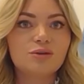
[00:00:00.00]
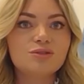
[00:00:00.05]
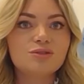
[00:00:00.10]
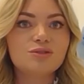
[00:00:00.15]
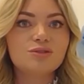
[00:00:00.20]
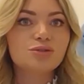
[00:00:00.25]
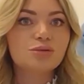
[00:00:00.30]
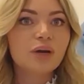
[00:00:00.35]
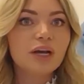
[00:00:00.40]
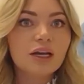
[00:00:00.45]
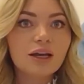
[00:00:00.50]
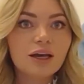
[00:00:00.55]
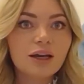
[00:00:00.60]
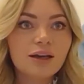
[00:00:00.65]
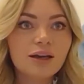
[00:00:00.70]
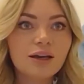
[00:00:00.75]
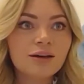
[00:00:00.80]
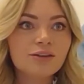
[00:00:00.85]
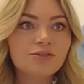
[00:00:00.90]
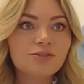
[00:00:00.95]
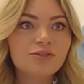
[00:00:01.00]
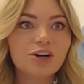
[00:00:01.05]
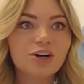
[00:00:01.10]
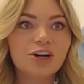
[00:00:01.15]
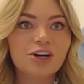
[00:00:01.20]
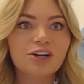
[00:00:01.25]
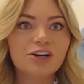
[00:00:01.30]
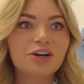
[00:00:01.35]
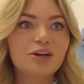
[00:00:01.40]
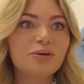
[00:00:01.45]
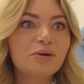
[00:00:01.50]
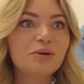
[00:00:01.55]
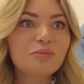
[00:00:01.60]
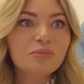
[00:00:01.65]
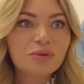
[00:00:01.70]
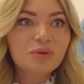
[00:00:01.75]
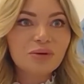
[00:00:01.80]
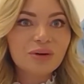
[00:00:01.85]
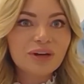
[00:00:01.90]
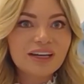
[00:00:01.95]
training for new
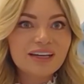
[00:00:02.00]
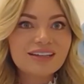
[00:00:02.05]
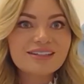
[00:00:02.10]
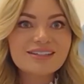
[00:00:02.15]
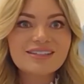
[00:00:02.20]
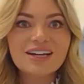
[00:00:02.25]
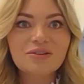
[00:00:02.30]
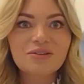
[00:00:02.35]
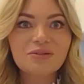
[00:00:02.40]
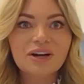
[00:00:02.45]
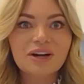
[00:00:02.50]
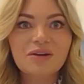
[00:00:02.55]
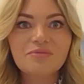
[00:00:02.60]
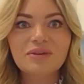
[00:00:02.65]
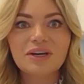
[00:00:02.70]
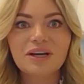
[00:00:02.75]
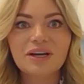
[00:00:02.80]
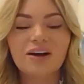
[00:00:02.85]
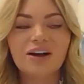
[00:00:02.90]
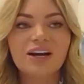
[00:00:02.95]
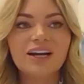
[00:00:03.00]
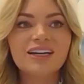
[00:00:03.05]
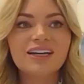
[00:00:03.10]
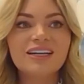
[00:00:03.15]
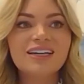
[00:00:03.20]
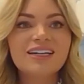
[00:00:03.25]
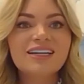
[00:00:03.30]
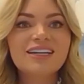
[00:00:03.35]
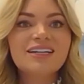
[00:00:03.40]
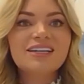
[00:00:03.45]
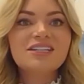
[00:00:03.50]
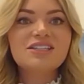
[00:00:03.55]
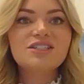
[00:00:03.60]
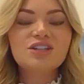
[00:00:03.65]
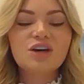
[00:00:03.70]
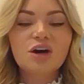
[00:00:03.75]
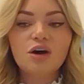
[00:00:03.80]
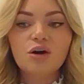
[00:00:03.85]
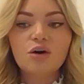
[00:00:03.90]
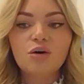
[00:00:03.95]
employees that were coming on.
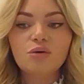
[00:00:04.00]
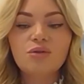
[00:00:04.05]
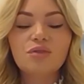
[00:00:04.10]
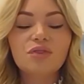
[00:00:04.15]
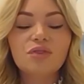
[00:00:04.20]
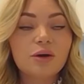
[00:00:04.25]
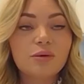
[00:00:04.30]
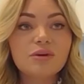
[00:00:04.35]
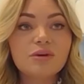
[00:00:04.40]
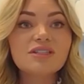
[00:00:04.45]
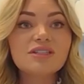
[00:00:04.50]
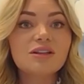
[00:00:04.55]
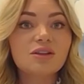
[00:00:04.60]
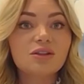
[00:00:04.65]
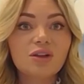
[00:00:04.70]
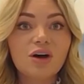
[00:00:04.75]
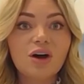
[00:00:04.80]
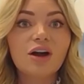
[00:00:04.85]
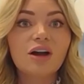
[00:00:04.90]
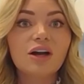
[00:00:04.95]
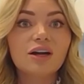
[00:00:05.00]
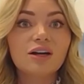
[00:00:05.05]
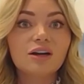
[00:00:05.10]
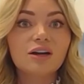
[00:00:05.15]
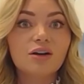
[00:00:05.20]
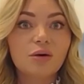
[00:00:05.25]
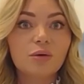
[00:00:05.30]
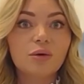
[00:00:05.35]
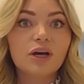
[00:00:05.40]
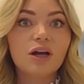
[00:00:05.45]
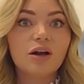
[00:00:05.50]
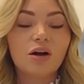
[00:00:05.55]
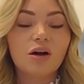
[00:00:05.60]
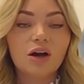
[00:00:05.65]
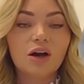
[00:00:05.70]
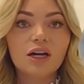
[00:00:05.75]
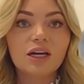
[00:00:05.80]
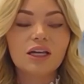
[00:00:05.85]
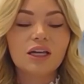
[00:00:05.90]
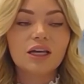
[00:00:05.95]
So there was a lot going
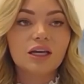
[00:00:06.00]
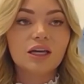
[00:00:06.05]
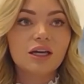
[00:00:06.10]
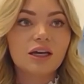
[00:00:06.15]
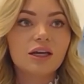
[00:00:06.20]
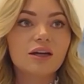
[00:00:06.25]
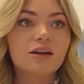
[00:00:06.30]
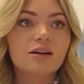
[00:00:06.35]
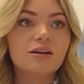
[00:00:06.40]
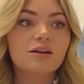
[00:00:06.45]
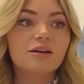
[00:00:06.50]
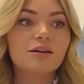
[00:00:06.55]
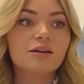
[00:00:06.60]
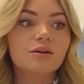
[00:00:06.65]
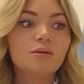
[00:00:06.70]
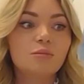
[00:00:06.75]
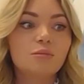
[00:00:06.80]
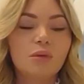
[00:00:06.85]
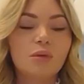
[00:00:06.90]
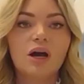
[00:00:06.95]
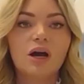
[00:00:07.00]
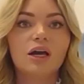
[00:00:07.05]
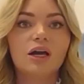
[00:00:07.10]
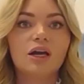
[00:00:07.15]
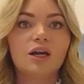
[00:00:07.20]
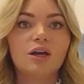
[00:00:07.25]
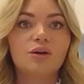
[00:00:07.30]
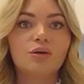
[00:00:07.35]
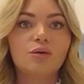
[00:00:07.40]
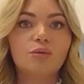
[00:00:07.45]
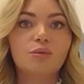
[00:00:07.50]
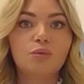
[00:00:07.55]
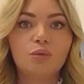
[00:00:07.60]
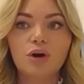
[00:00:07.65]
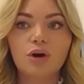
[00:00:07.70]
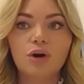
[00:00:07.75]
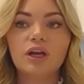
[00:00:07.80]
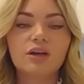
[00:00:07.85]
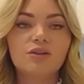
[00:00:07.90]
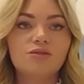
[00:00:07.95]
on in my
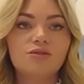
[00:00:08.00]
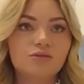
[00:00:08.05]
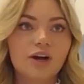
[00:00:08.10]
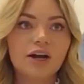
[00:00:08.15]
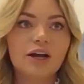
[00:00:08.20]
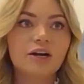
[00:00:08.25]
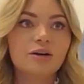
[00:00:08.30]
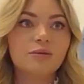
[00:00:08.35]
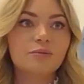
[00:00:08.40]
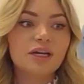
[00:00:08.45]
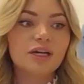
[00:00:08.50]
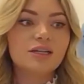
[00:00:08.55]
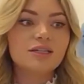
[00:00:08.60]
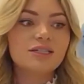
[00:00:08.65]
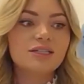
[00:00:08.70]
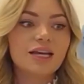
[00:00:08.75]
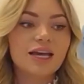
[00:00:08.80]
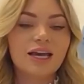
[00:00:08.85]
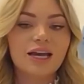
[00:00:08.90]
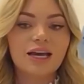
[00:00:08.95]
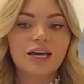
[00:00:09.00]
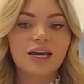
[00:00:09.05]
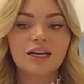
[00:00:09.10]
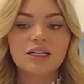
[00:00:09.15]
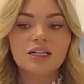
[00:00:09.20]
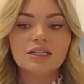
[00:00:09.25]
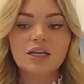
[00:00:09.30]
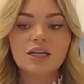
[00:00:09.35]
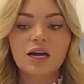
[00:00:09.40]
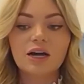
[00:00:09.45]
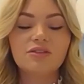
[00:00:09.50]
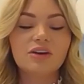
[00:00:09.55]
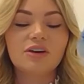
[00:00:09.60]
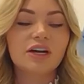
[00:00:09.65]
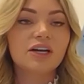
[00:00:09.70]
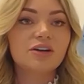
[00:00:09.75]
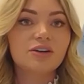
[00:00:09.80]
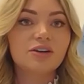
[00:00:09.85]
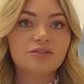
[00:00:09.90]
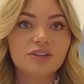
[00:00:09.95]
work environment. And I
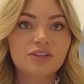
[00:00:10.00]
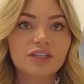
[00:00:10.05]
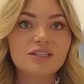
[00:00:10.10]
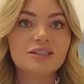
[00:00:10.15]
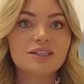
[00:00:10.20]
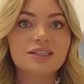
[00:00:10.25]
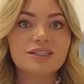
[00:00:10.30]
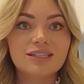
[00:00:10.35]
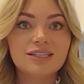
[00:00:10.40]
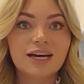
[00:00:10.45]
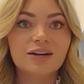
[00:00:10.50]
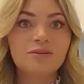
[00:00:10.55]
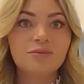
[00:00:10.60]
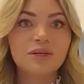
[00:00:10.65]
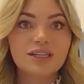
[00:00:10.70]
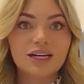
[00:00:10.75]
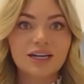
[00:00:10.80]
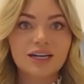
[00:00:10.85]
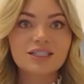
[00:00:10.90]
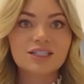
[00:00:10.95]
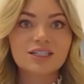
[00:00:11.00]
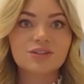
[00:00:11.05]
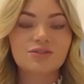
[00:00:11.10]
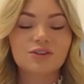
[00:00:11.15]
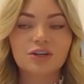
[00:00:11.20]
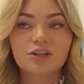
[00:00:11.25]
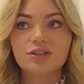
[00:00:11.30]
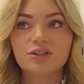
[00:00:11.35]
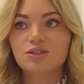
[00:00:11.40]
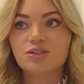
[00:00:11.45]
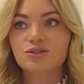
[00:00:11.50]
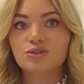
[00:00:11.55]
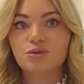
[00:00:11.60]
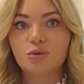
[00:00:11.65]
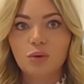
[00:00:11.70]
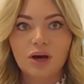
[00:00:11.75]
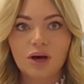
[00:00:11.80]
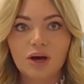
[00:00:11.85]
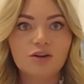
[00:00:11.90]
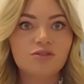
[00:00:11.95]
could have easily sat at my desk for
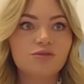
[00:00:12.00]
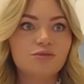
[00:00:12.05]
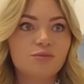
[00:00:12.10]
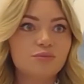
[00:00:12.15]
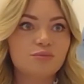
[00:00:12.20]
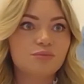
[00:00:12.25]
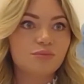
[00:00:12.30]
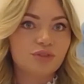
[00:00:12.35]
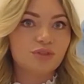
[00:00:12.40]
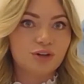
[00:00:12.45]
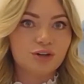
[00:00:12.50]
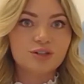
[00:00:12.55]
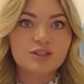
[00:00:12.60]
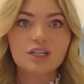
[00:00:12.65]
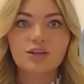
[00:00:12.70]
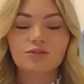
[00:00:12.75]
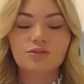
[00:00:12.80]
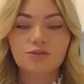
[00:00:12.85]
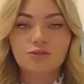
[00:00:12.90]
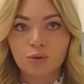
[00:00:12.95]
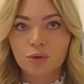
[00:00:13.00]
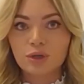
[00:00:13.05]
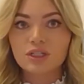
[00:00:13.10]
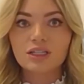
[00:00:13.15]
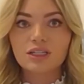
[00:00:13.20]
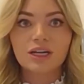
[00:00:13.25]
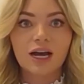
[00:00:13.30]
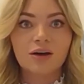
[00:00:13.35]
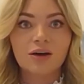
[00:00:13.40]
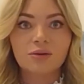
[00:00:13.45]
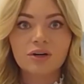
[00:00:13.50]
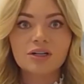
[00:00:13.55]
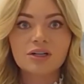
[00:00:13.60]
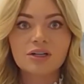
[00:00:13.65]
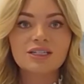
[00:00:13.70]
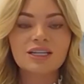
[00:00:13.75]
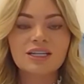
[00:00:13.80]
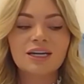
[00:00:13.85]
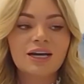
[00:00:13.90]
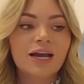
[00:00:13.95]
12, 13, 14
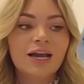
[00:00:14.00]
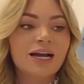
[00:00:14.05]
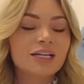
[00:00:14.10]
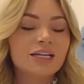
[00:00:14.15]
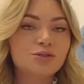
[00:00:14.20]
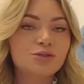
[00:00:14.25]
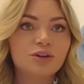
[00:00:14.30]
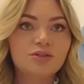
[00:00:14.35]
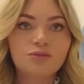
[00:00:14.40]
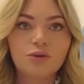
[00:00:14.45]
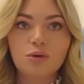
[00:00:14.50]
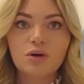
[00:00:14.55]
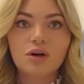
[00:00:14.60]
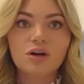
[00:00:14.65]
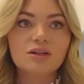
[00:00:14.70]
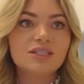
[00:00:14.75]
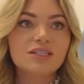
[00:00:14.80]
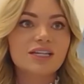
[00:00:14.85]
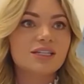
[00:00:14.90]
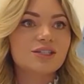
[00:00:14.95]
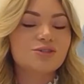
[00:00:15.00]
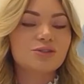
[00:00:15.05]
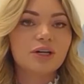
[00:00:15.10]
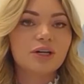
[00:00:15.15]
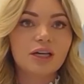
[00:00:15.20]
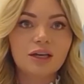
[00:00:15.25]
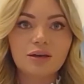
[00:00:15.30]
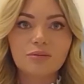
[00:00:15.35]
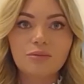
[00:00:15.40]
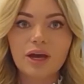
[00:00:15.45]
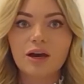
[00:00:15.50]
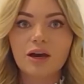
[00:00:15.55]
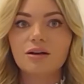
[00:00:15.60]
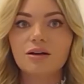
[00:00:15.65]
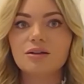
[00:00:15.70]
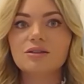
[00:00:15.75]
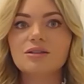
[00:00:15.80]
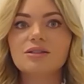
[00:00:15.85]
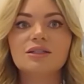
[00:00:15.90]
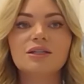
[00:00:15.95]
hours, answering phone calls, answering
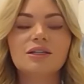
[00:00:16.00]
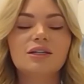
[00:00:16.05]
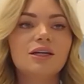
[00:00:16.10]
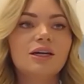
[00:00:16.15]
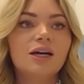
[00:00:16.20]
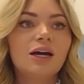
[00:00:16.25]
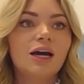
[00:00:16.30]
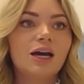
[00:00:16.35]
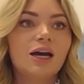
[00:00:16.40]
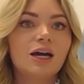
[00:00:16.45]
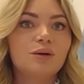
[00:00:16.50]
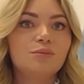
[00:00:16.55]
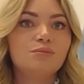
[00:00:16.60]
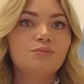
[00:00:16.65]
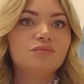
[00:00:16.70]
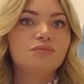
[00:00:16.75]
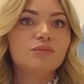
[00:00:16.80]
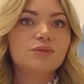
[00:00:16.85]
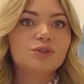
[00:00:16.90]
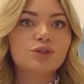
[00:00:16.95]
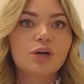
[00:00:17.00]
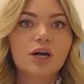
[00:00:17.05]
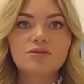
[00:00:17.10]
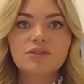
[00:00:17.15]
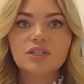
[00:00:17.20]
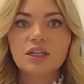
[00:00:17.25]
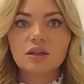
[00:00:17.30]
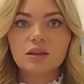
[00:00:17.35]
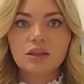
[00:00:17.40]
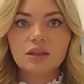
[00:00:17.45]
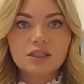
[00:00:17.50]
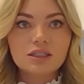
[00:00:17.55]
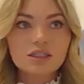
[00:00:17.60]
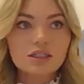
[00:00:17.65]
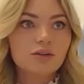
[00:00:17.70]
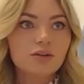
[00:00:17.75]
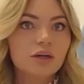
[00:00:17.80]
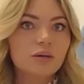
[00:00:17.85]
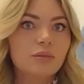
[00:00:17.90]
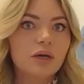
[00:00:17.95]
emails, drafting lease
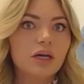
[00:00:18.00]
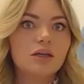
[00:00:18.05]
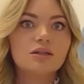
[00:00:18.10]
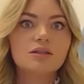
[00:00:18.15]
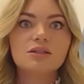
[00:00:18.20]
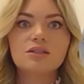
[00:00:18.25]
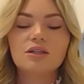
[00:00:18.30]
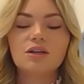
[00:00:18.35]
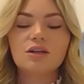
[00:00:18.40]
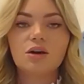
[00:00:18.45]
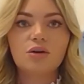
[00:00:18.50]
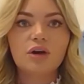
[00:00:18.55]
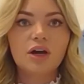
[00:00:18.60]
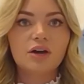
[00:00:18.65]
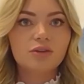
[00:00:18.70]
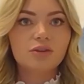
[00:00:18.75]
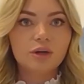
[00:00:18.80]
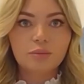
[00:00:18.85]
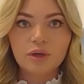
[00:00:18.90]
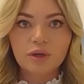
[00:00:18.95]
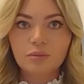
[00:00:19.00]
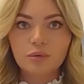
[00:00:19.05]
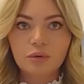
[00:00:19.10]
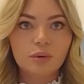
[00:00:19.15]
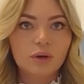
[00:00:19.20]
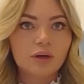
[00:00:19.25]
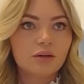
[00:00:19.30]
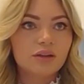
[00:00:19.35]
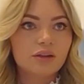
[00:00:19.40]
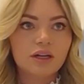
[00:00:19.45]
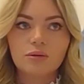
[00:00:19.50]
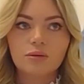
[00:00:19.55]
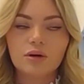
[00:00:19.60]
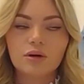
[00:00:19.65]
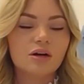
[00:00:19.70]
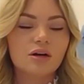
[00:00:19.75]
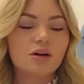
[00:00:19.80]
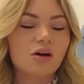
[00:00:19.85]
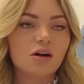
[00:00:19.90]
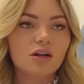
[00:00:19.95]
agreements, covering people while they were
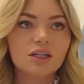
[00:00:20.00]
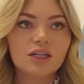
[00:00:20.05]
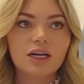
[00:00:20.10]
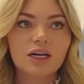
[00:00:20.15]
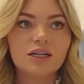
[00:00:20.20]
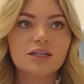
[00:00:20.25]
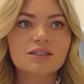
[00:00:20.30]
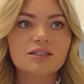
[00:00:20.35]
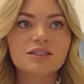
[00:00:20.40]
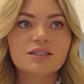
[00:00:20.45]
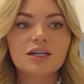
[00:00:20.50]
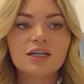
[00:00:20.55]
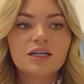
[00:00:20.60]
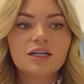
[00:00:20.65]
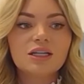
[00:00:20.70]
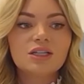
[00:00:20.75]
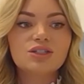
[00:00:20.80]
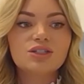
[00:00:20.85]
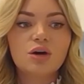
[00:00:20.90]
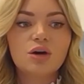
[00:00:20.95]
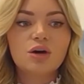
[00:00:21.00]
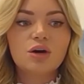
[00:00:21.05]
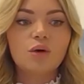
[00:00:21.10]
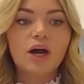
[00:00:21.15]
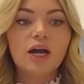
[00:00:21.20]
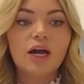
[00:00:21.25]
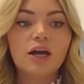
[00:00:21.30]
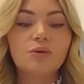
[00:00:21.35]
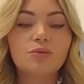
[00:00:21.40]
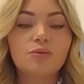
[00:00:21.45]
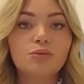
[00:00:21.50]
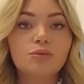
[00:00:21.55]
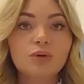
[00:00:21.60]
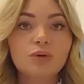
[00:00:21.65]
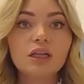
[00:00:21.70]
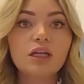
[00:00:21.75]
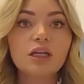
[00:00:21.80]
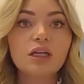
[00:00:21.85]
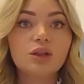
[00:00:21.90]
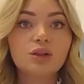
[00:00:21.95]
on holidays. So I
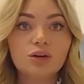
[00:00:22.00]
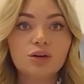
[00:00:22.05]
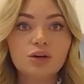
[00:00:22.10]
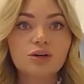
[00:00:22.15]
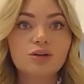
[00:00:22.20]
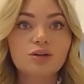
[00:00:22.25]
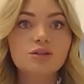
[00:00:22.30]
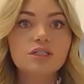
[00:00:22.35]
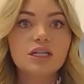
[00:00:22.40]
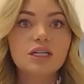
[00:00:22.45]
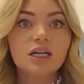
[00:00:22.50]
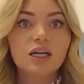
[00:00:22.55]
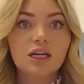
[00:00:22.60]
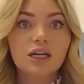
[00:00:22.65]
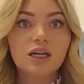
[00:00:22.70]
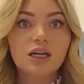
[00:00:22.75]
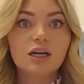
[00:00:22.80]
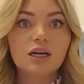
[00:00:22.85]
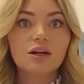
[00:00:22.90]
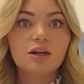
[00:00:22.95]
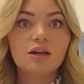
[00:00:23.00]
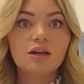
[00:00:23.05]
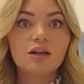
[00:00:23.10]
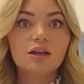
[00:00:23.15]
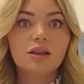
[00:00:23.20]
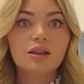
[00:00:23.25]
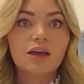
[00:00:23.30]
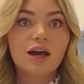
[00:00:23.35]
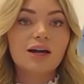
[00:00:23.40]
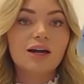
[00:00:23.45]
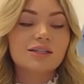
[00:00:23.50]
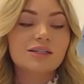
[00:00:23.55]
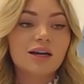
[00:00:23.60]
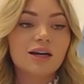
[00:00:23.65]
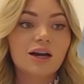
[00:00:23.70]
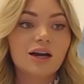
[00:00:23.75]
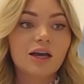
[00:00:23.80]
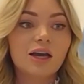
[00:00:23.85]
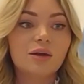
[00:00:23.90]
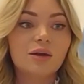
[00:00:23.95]
really learned in that
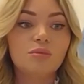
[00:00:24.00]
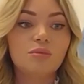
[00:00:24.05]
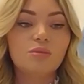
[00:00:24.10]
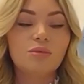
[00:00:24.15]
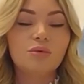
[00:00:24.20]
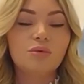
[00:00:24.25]
time